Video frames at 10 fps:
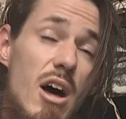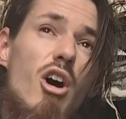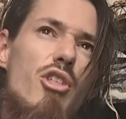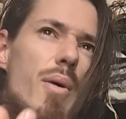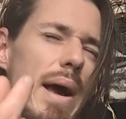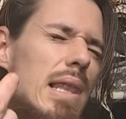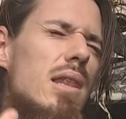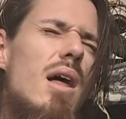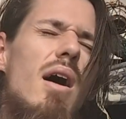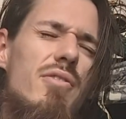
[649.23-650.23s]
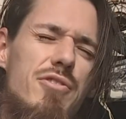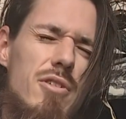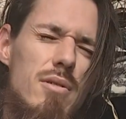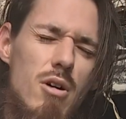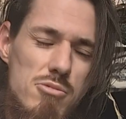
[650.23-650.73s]
although I loved
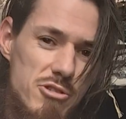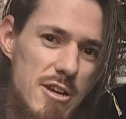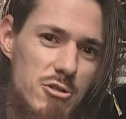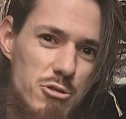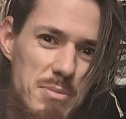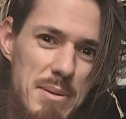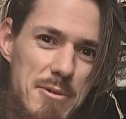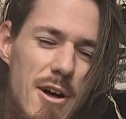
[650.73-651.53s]
homosexual people,